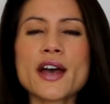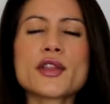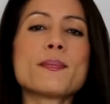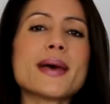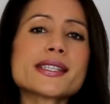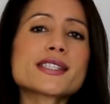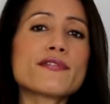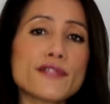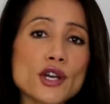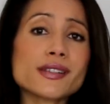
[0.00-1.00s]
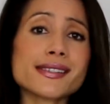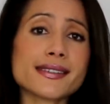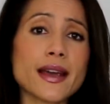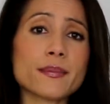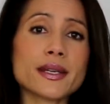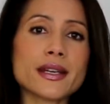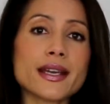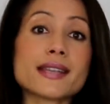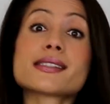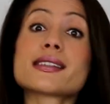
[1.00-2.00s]
The best first step
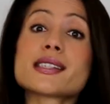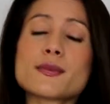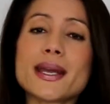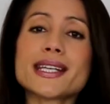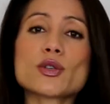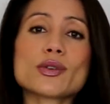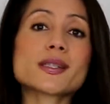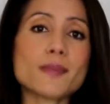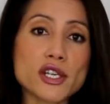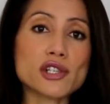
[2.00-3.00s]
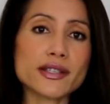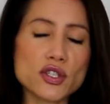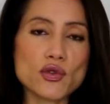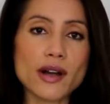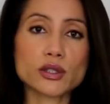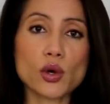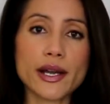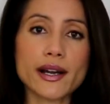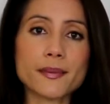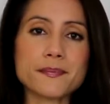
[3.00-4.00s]
is to speak to a specialist drug
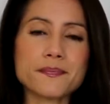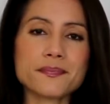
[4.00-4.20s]
lawyer.